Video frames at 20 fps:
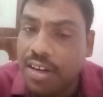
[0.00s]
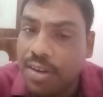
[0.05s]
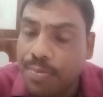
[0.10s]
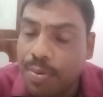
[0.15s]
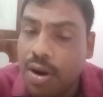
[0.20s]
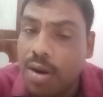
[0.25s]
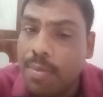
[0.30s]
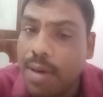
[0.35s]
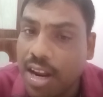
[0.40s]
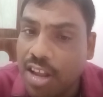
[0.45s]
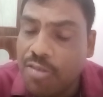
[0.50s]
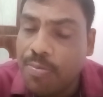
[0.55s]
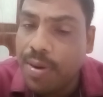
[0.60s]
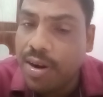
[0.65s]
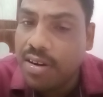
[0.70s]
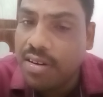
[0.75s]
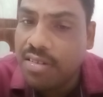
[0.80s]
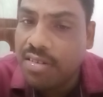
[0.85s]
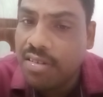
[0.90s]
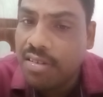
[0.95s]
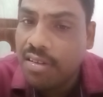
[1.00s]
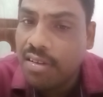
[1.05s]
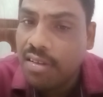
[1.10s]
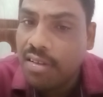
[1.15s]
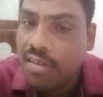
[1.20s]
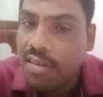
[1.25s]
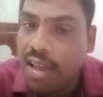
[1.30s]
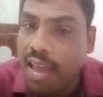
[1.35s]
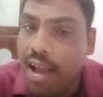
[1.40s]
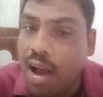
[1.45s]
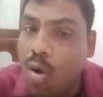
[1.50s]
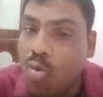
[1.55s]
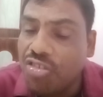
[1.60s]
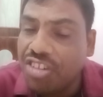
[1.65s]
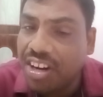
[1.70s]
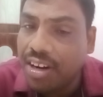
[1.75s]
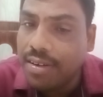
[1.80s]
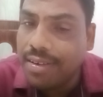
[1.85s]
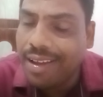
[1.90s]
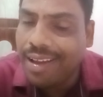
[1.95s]
different management
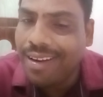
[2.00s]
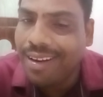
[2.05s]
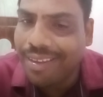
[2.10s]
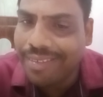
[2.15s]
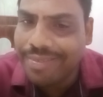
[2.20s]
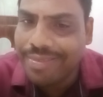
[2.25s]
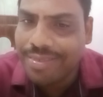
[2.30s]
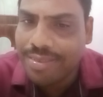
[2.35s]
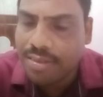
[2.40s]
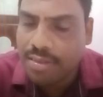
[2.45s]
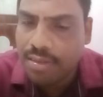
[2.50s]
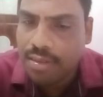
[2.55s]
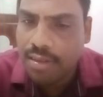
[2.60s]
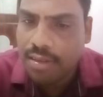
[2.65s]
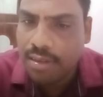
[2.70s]
accounting techniques.